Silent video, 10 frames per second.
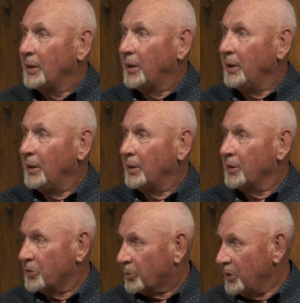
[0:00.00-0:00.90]
the,
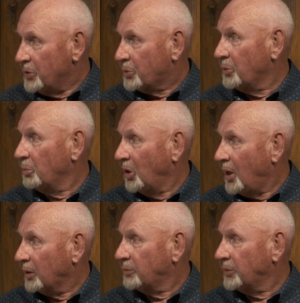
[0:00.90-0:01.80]
the streets were
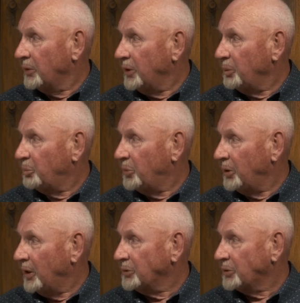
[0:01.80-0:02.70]
blocked for the
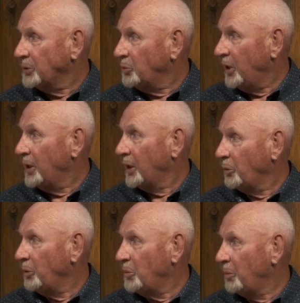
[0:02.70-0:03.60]
pedestrian way, and I
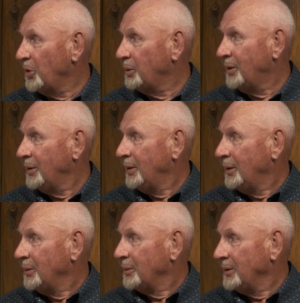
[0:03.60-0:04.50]
remembered,
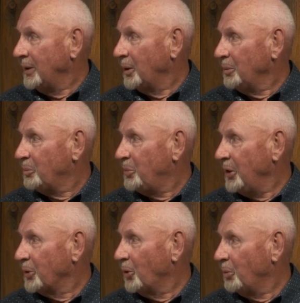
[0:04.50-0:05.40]
you know,
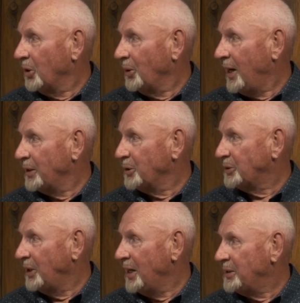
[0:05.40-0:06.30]
Peter
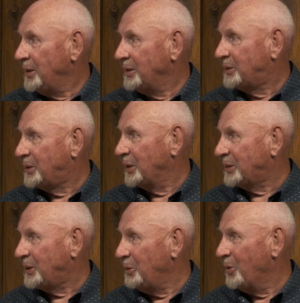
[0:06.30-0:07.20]
Oberlander's
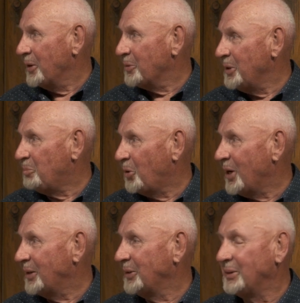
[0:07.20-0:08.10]
1961
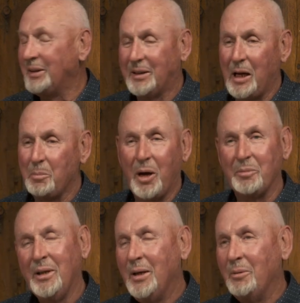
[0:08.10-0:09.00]
report. He came
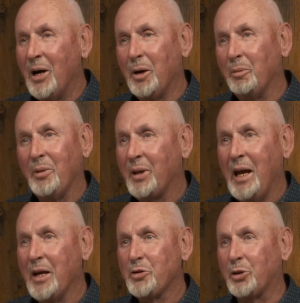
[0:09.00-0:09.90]
up, well, the
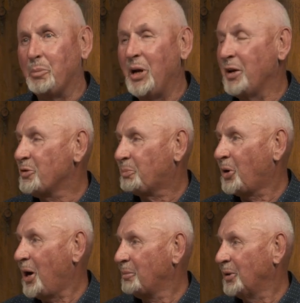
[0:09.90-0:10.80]
answer to Banff's
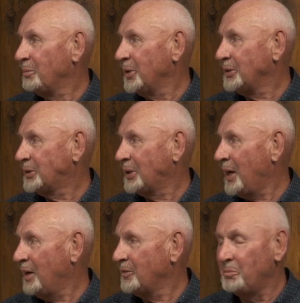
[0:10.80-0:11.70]
problem is to
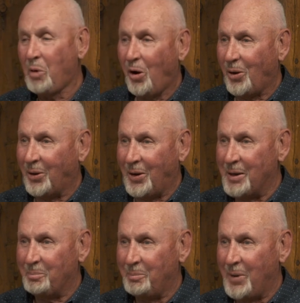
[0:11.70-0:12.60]
have a mall
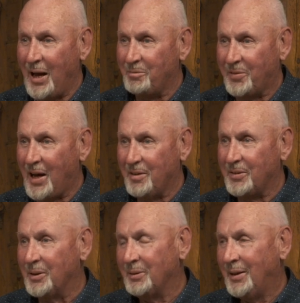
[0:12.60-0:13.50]
on Banff
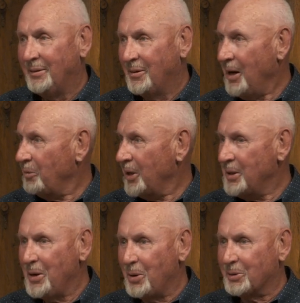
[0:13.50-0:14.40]
Avenue well, what do
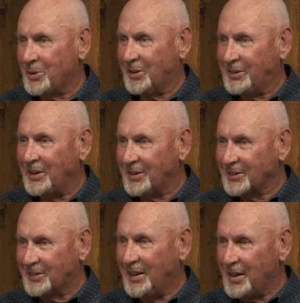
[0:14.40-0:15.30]
you know? 60
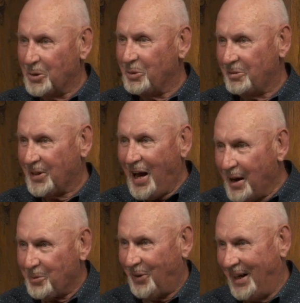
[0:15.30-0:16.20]
years later, we've
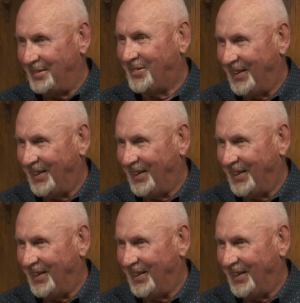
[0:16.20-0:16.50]
got one.